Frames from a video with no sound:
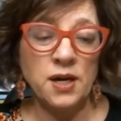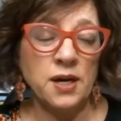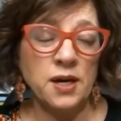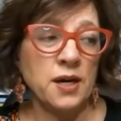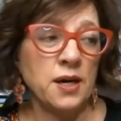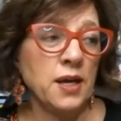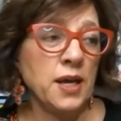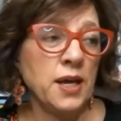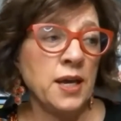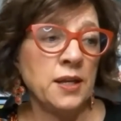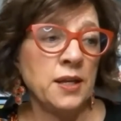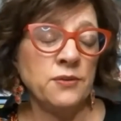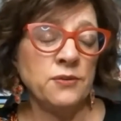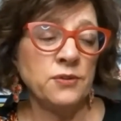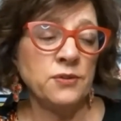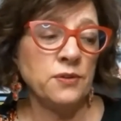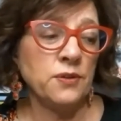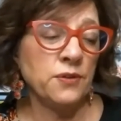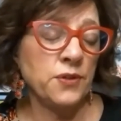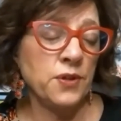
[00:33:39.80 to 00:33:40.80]

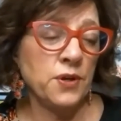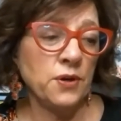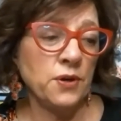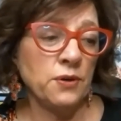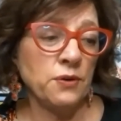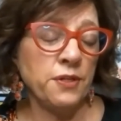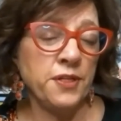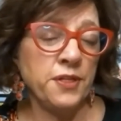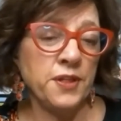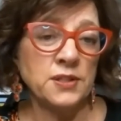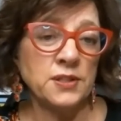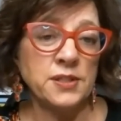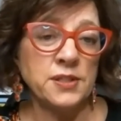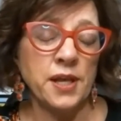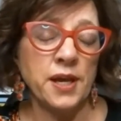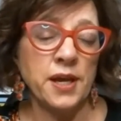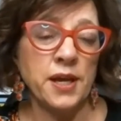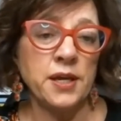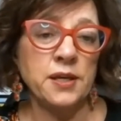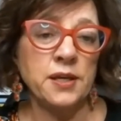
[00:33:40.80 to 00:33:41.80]
And there are things
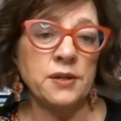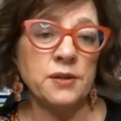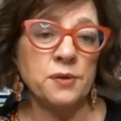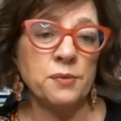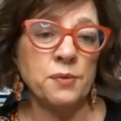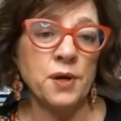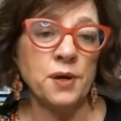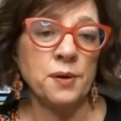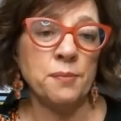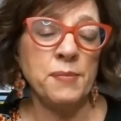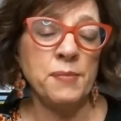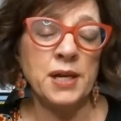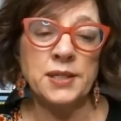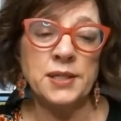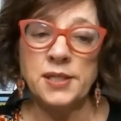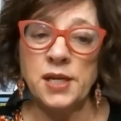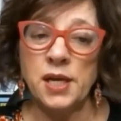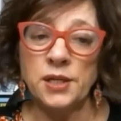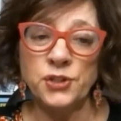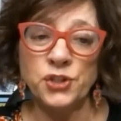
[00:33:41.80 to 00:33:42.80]
like
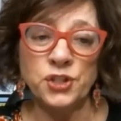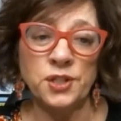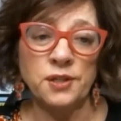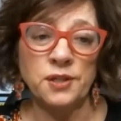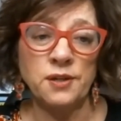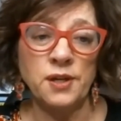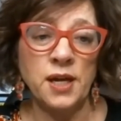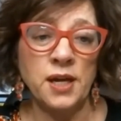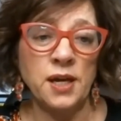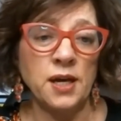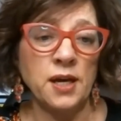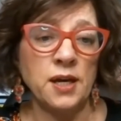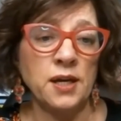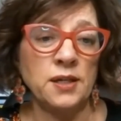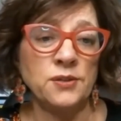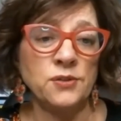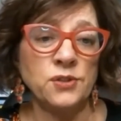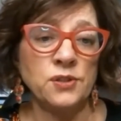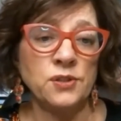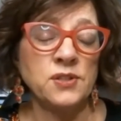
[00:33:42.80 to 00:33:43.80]
meditation
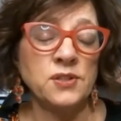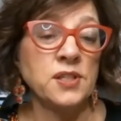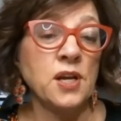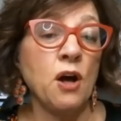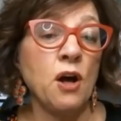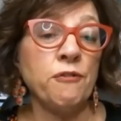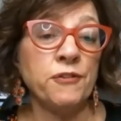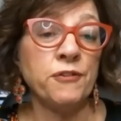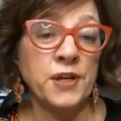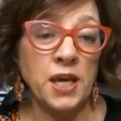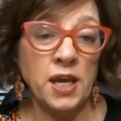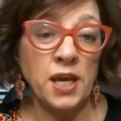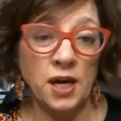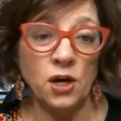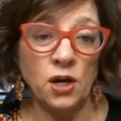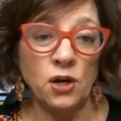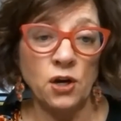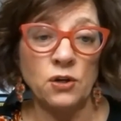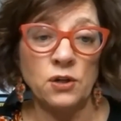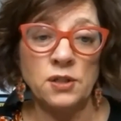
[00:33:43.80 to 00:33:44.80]
and
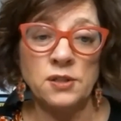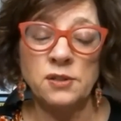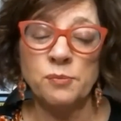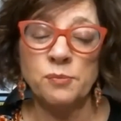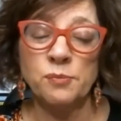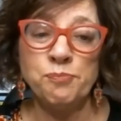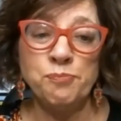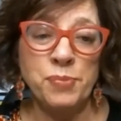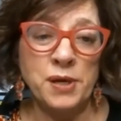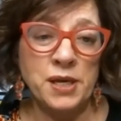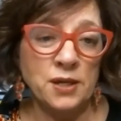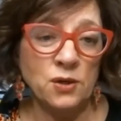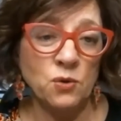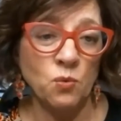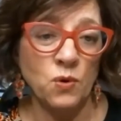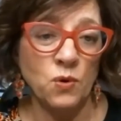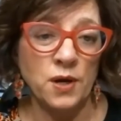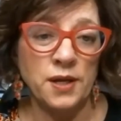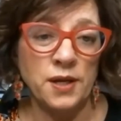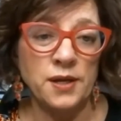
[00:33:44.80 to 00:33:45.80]
self-care is a big
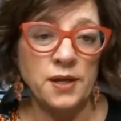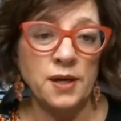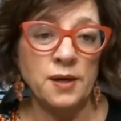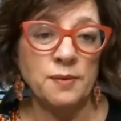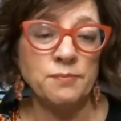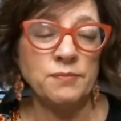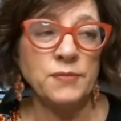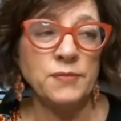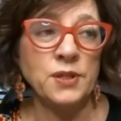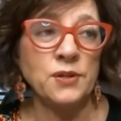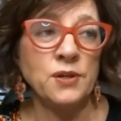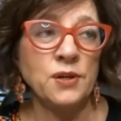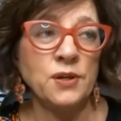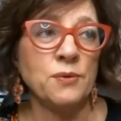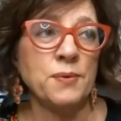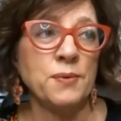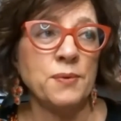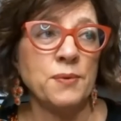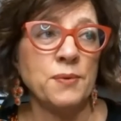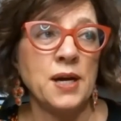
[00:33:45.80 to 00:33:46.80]
one.
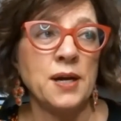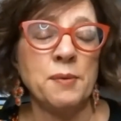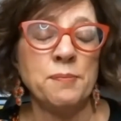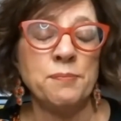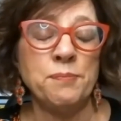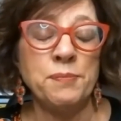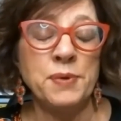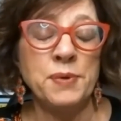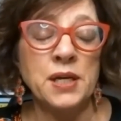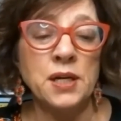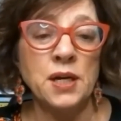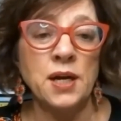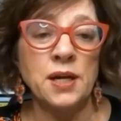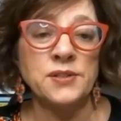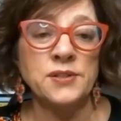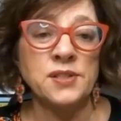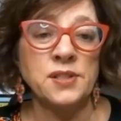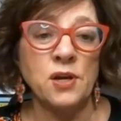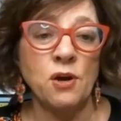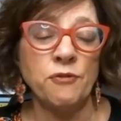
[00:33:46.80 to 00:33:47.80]
I'm big
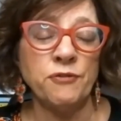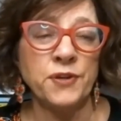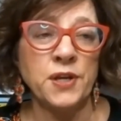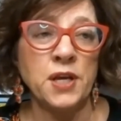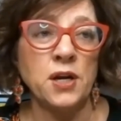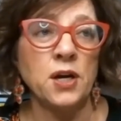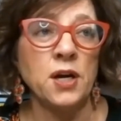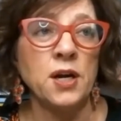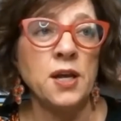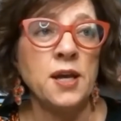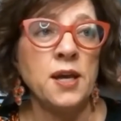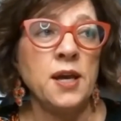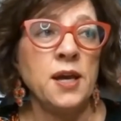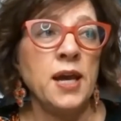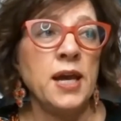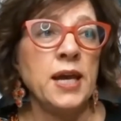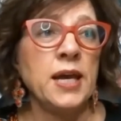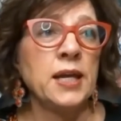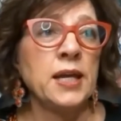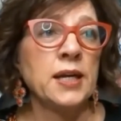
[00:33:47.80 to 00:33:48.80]
on self-care.
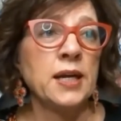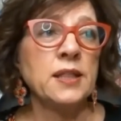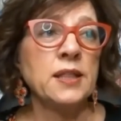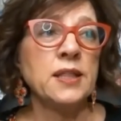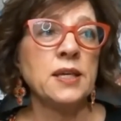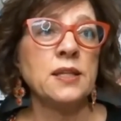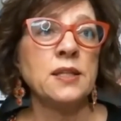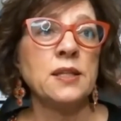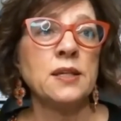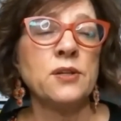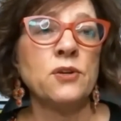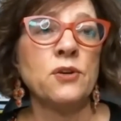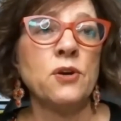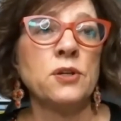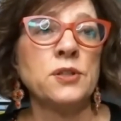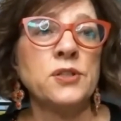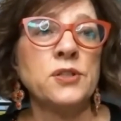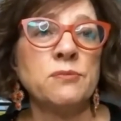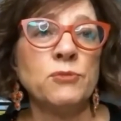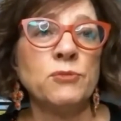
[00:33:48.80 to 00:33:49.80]
And I think that there
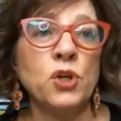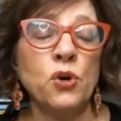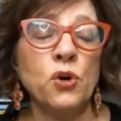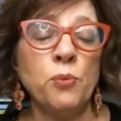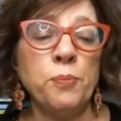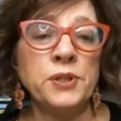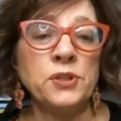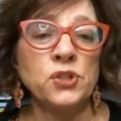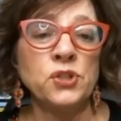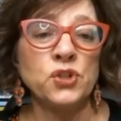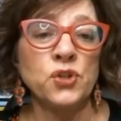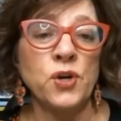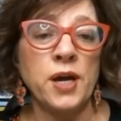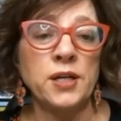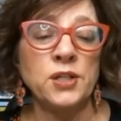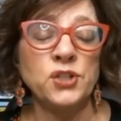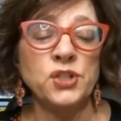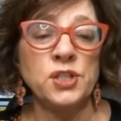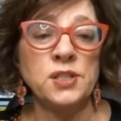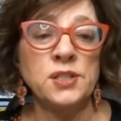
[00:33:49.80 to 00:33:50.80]
are some coping
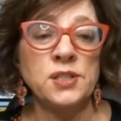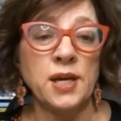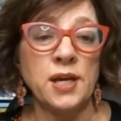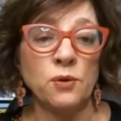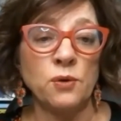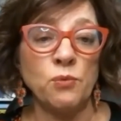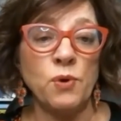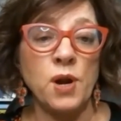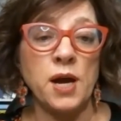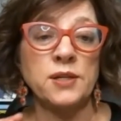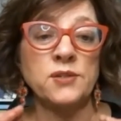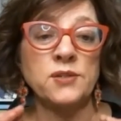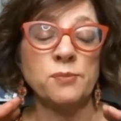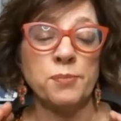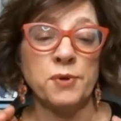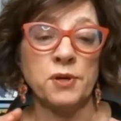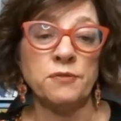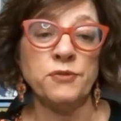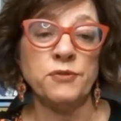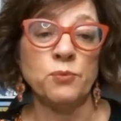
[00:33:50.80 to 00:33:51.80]
strategies that rise
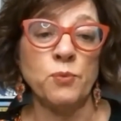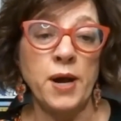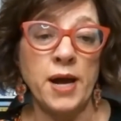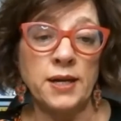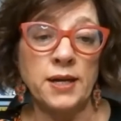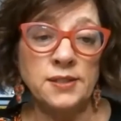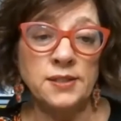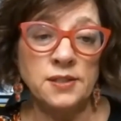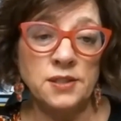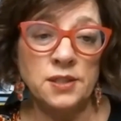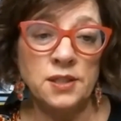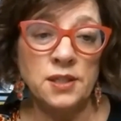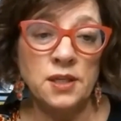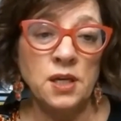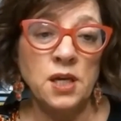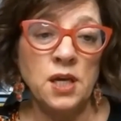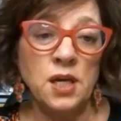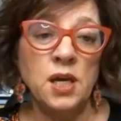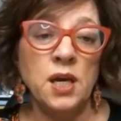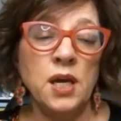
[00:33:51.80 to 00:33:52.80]
above the rest
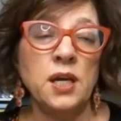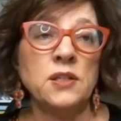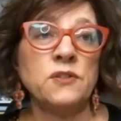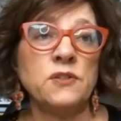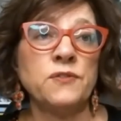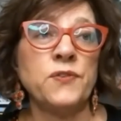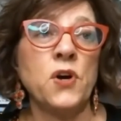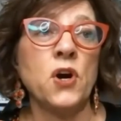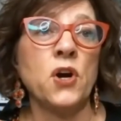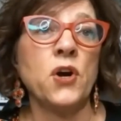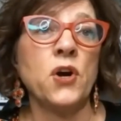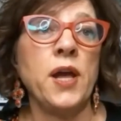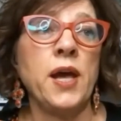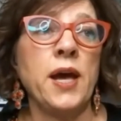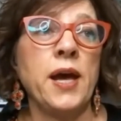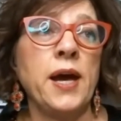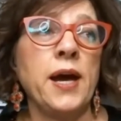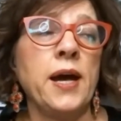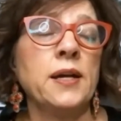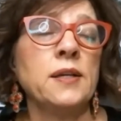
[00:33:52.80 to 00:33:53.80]
as far
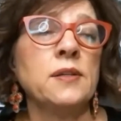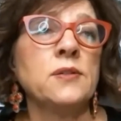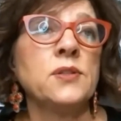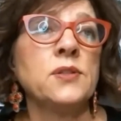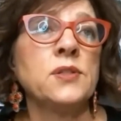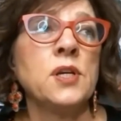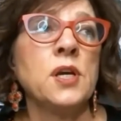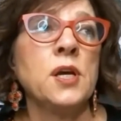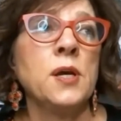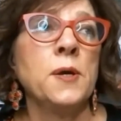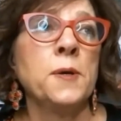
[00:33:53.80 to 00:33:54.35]
as